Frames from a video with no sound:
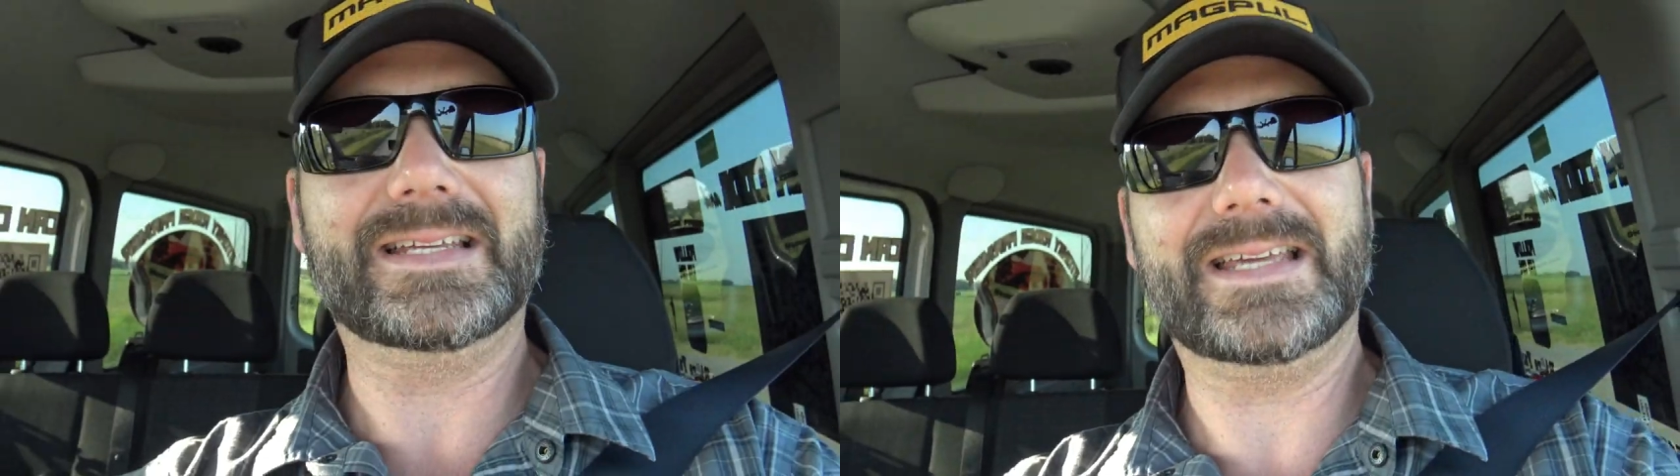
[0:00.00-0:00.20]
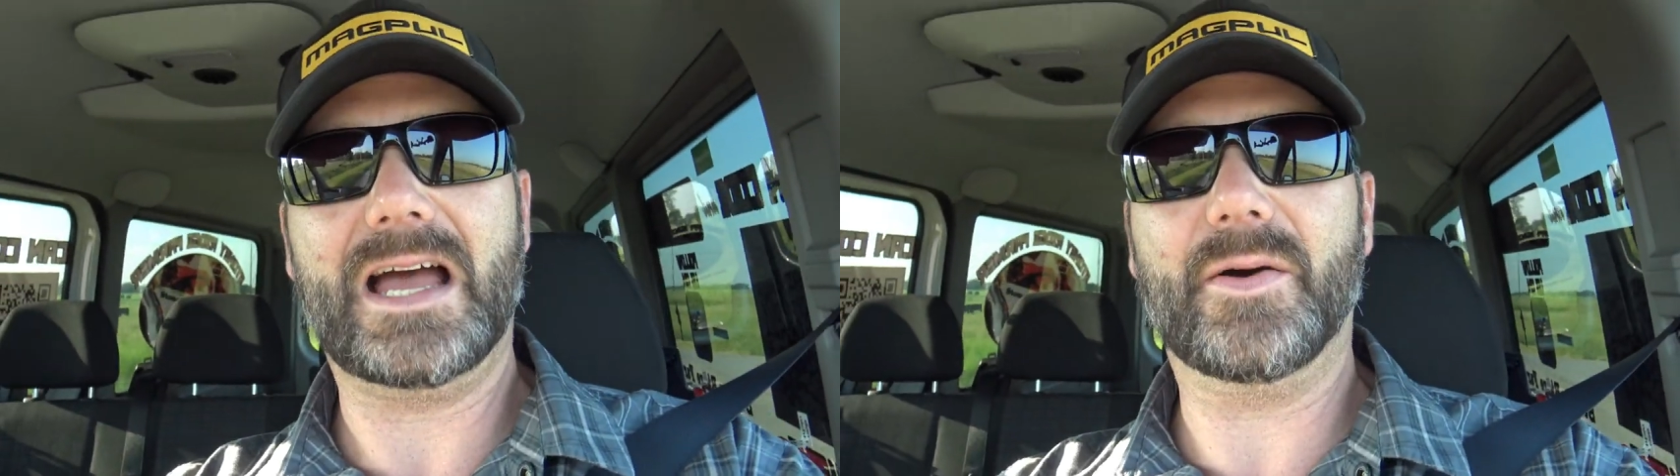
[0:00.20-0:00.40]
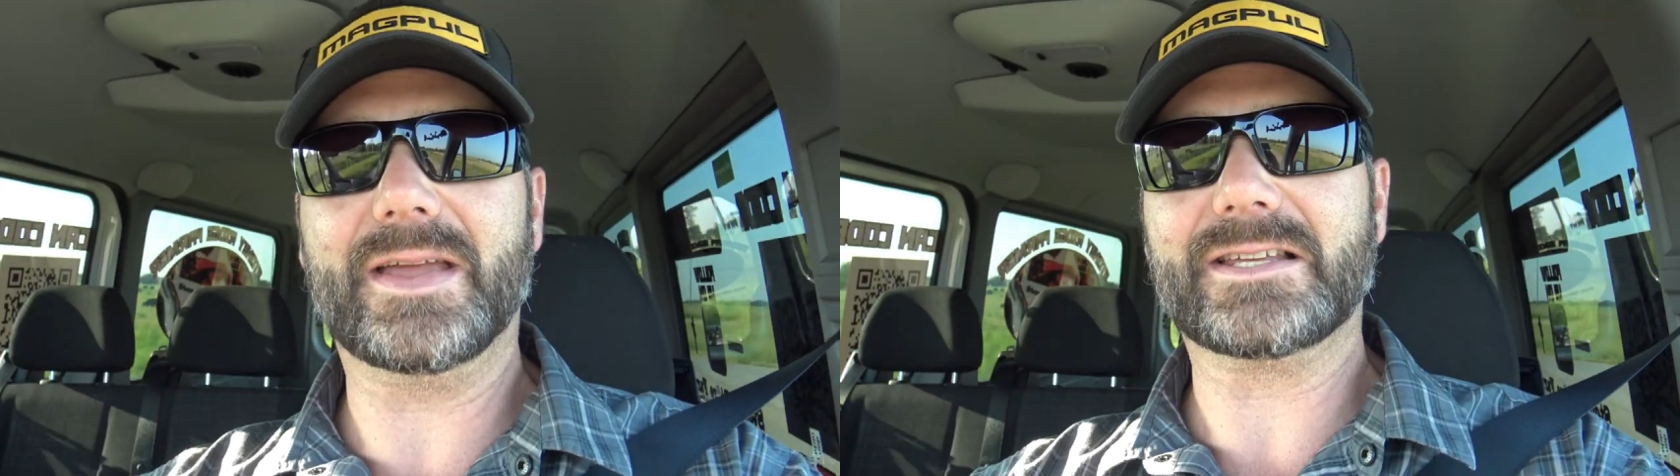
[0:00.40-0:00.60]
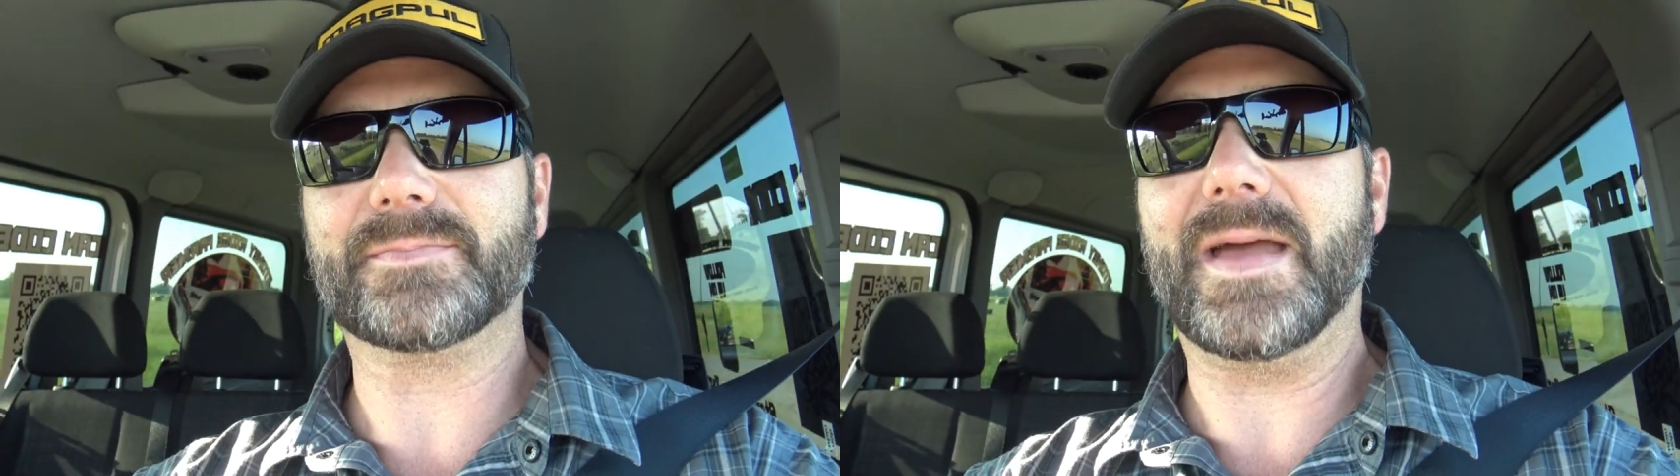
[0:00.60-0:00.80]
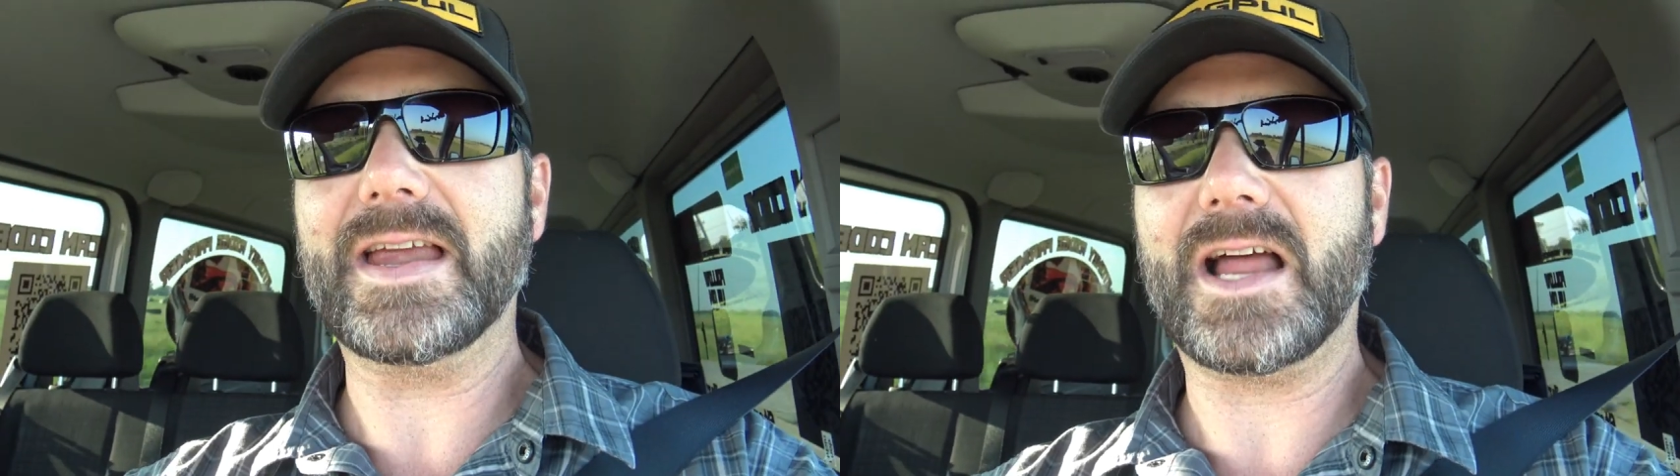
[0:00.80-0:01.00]
Callius
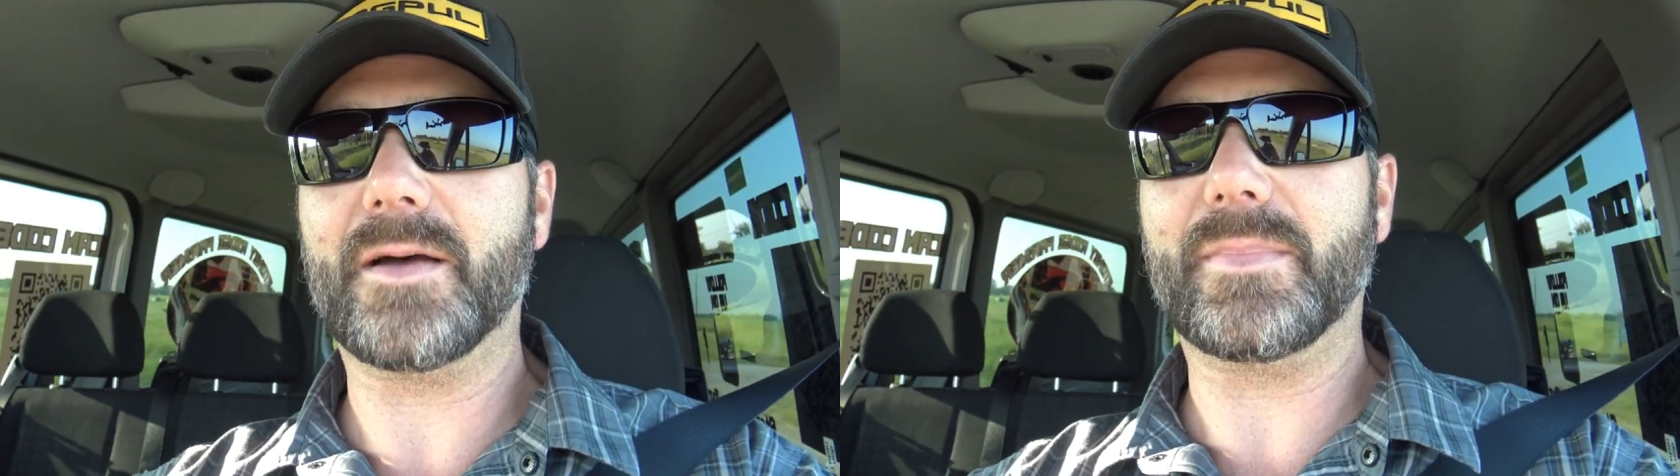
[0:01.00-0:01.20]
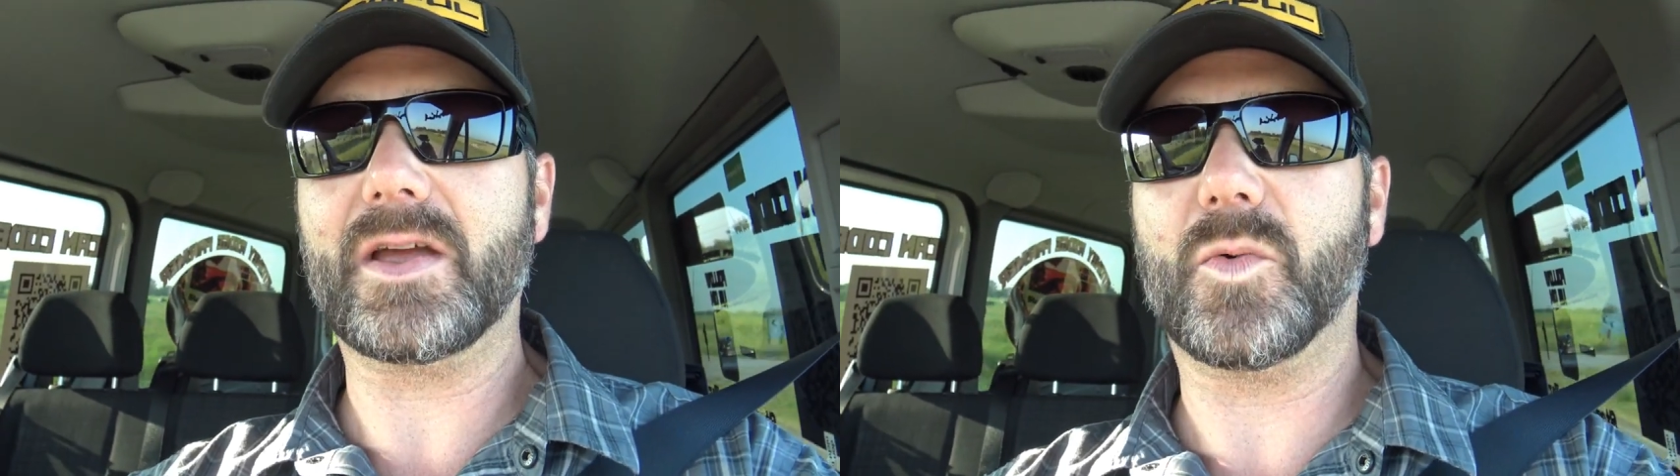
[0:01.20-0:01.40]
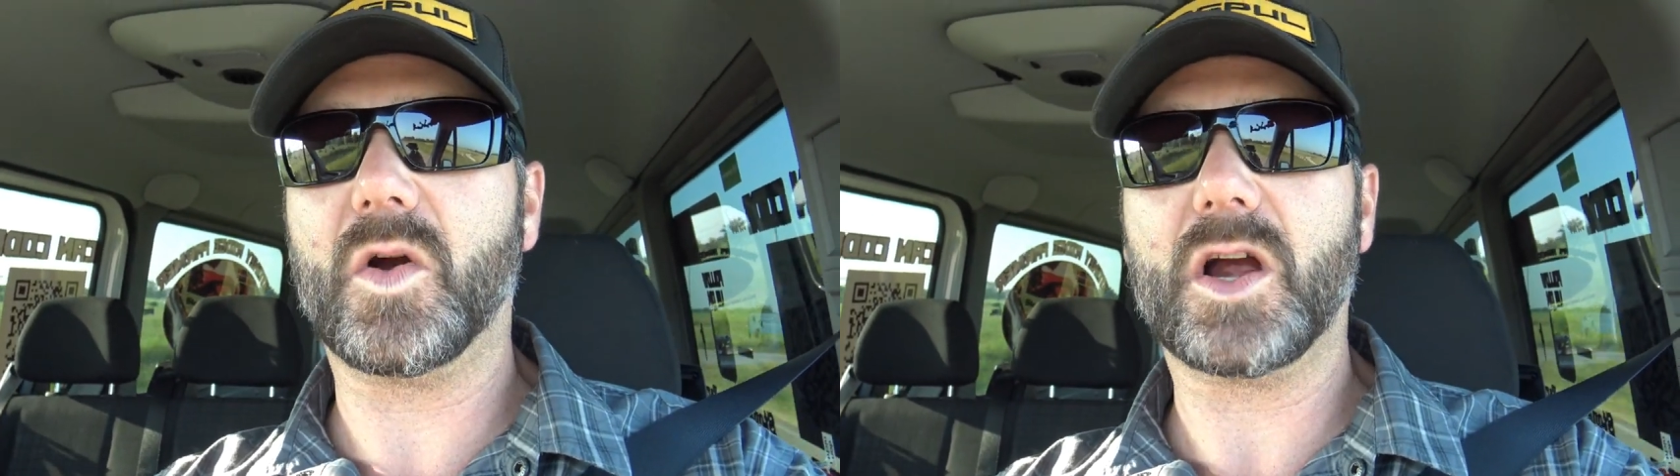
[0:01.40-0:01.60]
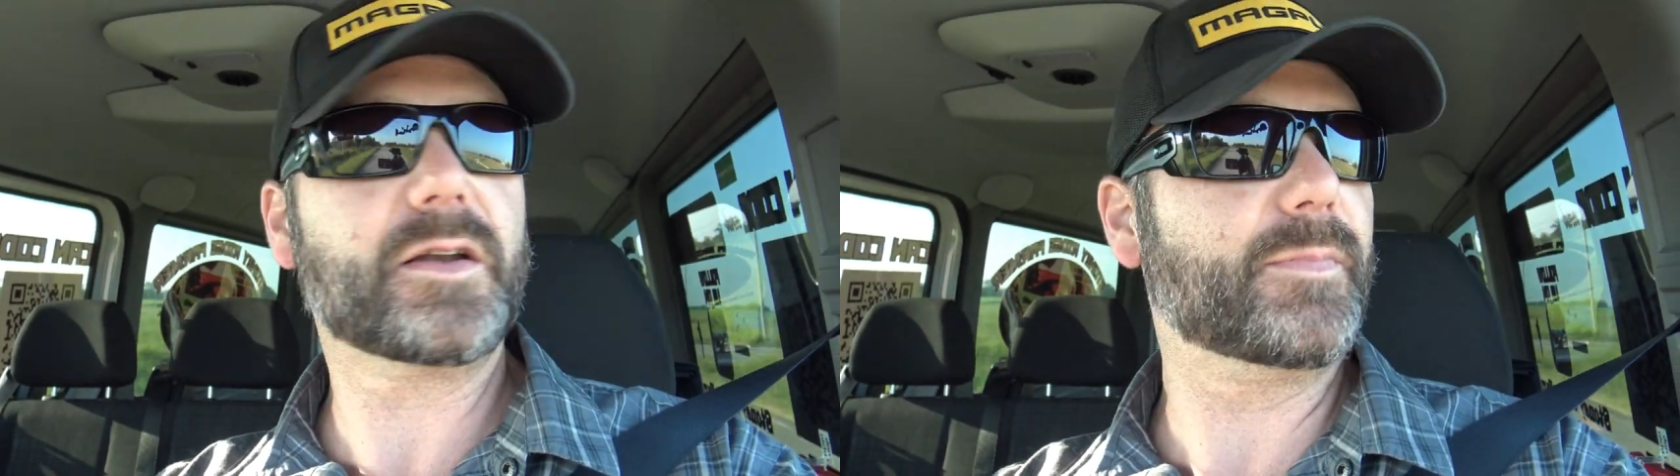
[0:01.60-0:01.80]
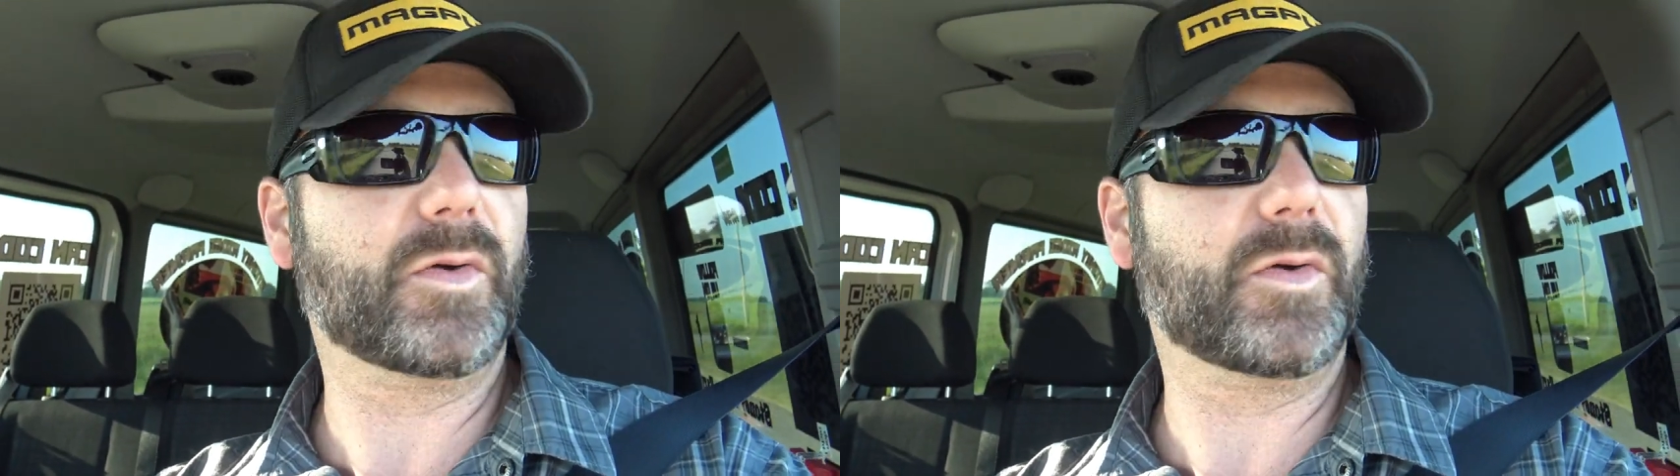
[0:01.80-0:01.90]
may not be a word,